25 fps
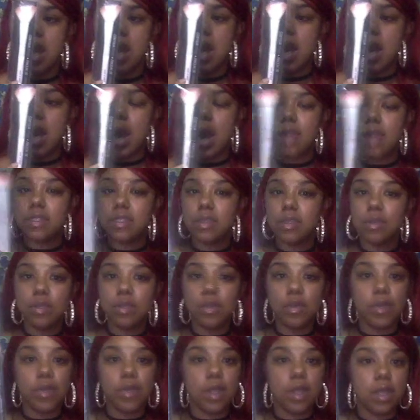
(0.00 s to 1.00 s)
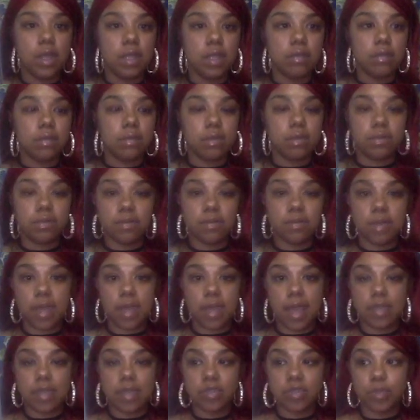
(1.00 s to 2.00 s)
I don't know where the
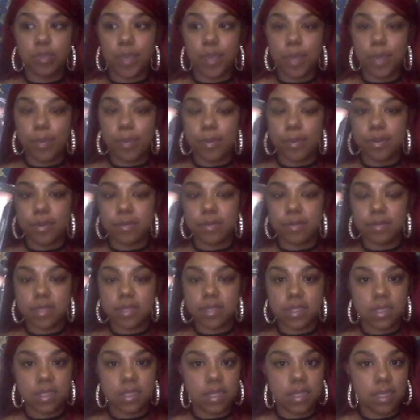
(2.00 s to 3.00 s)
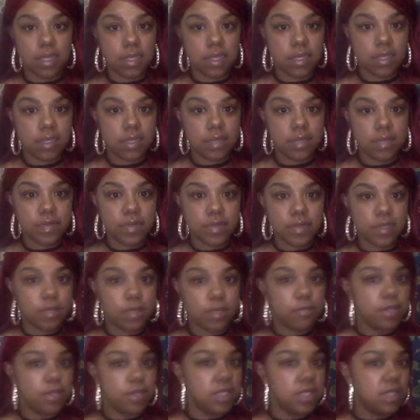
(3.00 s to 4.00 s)
actual paper receipt is for some
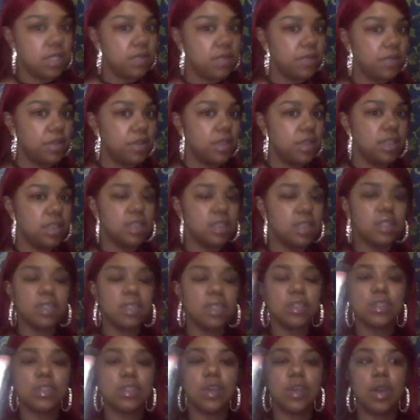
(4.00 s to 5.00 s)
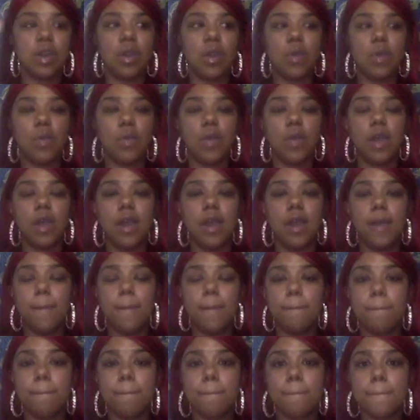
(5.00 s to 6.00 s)
reason for this, so
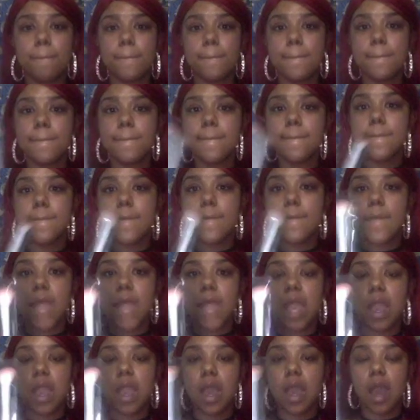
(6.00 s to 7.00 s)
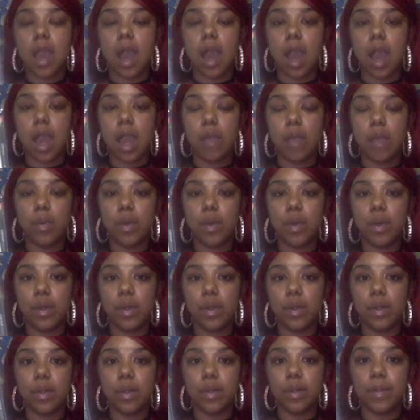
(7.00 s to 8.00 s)
um, I will
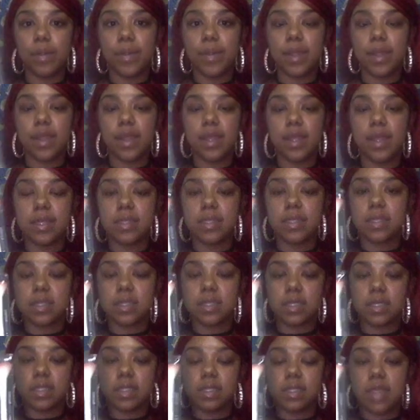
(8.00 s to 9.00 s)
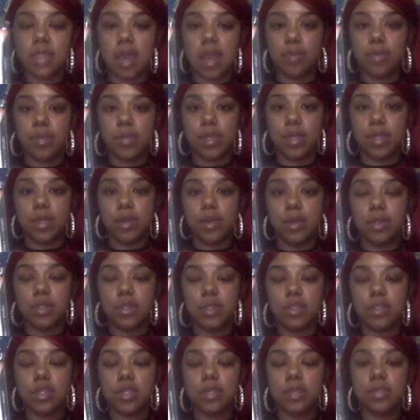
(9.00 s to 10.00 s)
put it down below in the
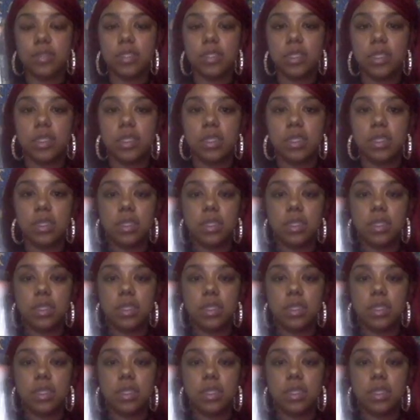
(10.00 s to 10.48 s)
description.